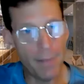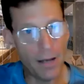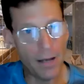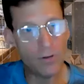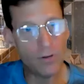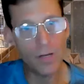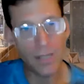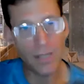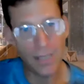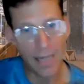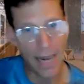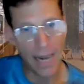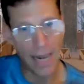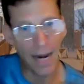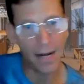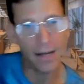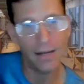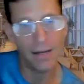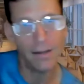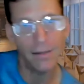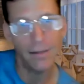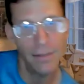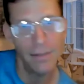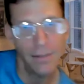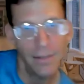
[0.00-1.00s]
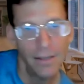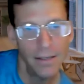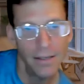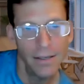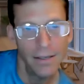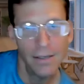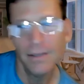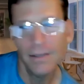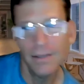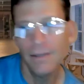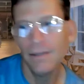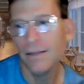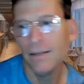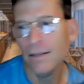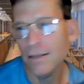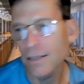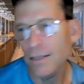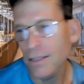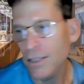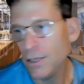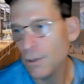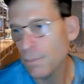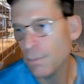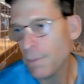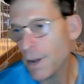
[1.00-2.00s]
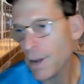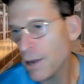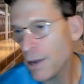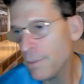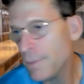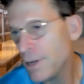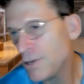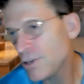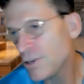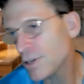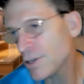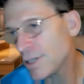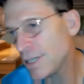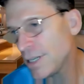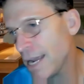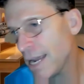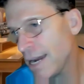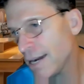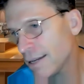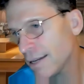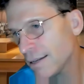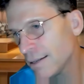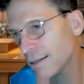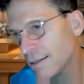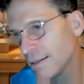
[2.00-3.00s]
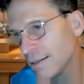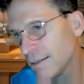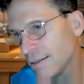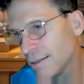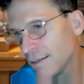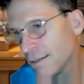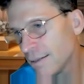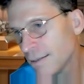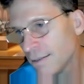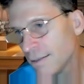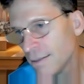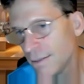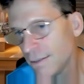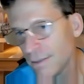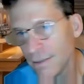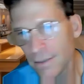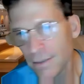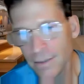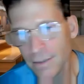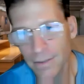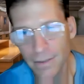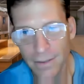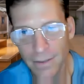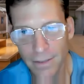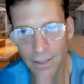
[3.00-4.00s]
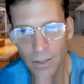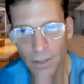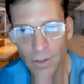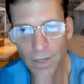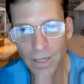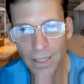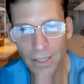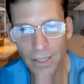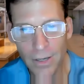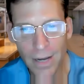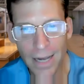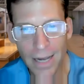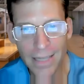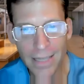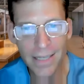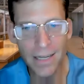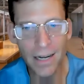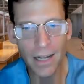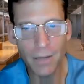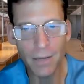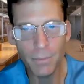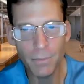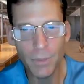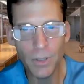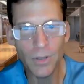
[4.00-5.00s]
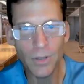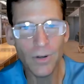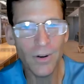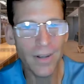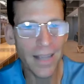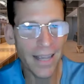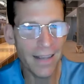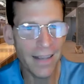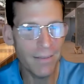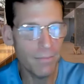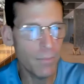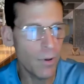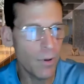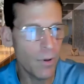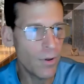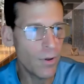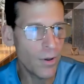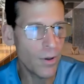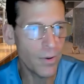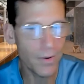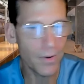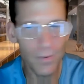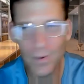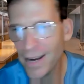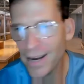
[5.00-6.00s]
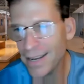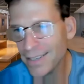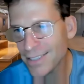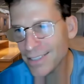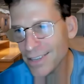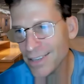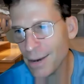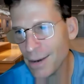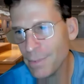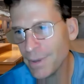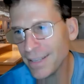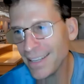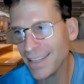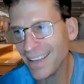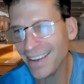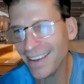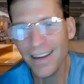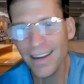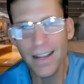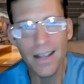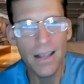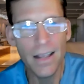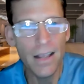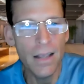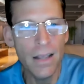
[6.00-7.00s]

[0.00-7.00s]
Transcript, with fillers: have that thing on again. Your biometric data you can you guys can unmute, okay? Moko and Ray, sorry about that.